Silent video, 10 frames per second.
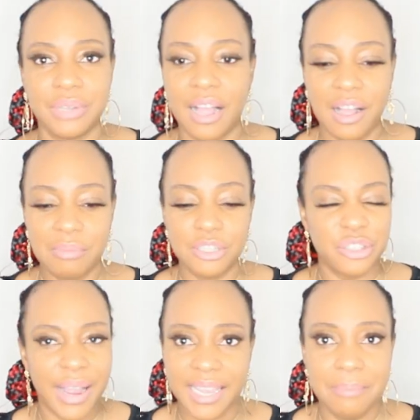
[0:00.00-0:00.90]
um,
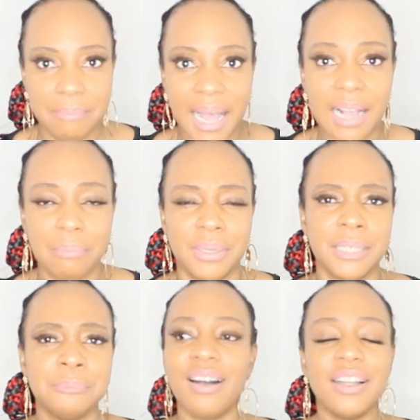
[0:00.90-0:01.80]
track it back,
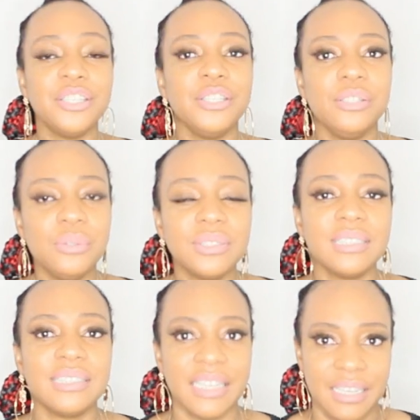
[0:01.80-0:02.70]
but God
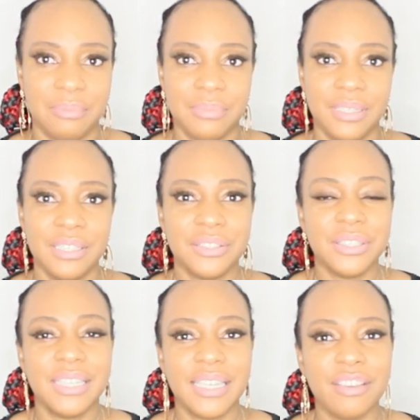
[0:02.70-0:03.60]
uses him
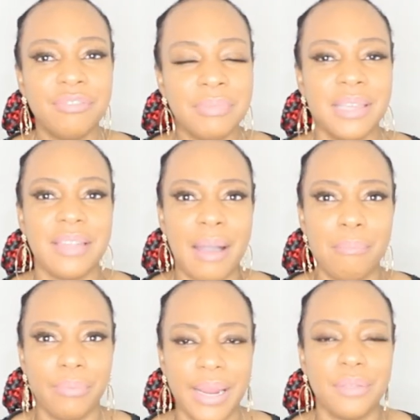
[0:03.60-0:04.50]
to give me
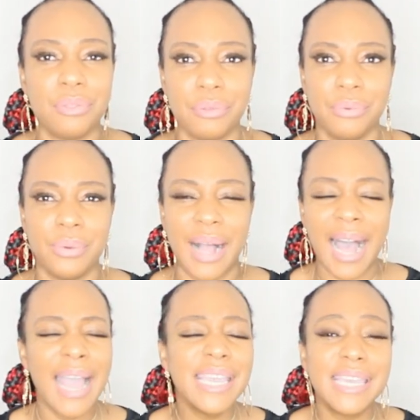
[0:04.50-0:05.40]
that breakthrough.
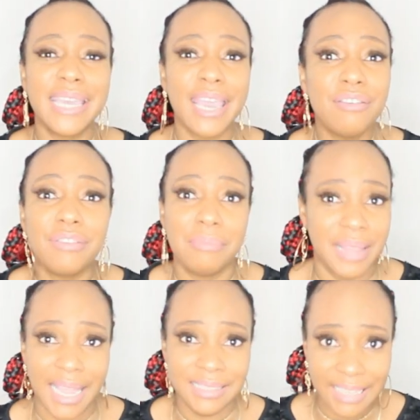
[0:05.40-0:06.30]
I gave up
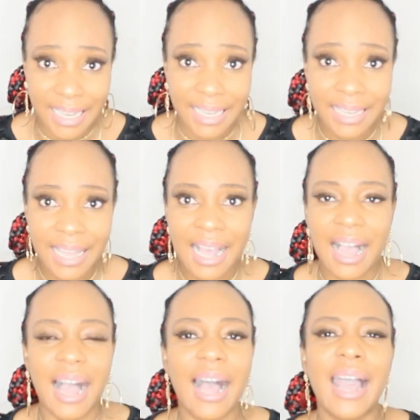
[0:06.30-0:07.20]
that day.
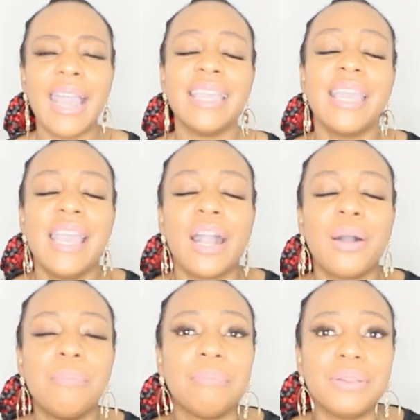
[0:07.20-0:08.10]
I
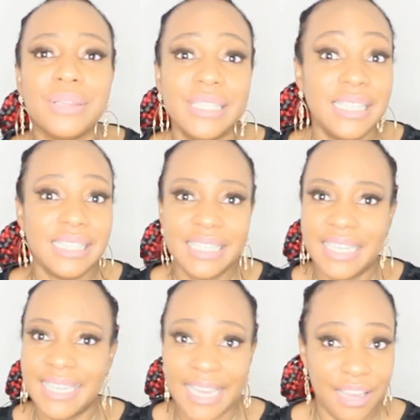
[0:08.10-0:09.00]

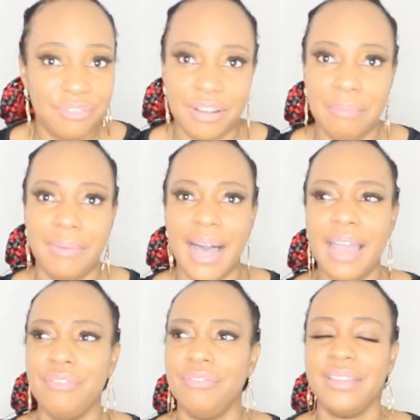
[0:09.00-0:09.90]
completely gave up. I